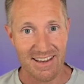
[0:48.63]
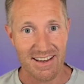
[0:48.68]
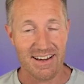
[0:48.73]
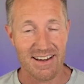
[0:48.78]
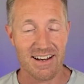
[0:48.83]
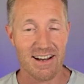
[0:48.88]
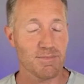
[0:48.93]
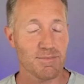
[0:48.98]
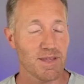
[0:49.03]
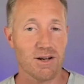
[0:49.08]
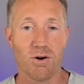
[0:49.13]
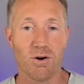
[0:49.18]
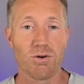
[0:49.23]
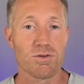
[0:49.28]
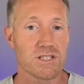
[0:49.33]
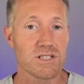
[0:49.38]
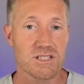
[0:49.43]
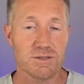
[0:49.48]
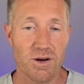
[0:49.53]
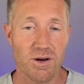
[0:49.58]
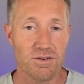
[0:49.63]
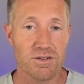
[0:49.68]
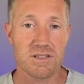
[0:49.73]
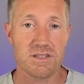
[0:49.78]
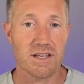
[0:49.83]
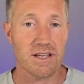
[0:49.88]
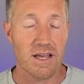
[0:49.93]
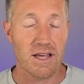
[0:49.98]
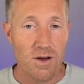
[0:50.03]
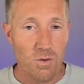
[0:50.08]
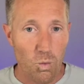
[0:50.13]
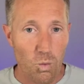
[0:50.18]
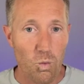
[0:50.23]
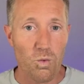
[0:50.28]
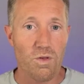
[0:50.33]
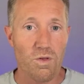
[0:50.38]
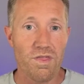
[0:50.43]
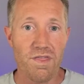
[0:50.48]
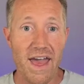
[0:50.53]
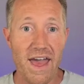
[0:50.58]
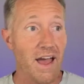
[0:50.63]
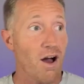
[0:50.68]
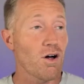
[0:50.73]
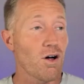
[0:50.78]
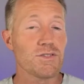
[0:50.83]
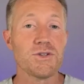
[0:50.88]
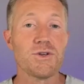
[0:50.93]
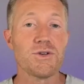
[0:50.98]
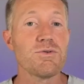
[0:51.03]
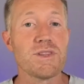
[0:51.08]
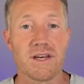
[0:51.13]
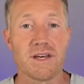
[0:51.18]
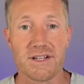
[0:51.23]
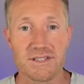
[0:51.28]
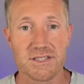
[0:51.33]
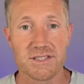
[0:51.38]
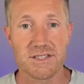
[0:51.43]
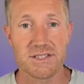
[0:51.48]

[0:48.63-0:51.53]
And I'm like, holy smokes, like w- they all knew this,